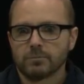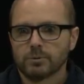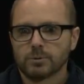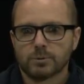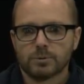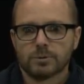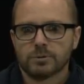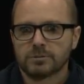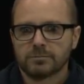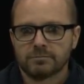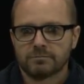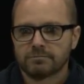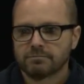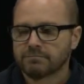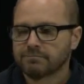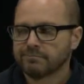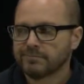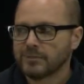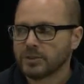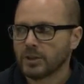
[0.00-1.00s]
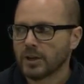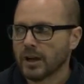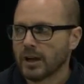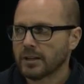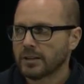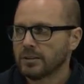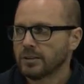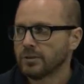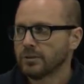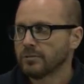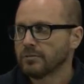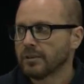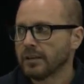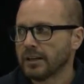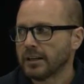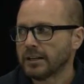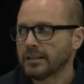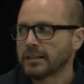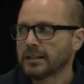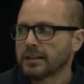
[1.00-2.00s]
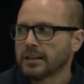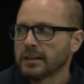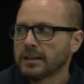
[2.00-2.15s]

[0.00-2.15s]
rule and you got it and you're fine.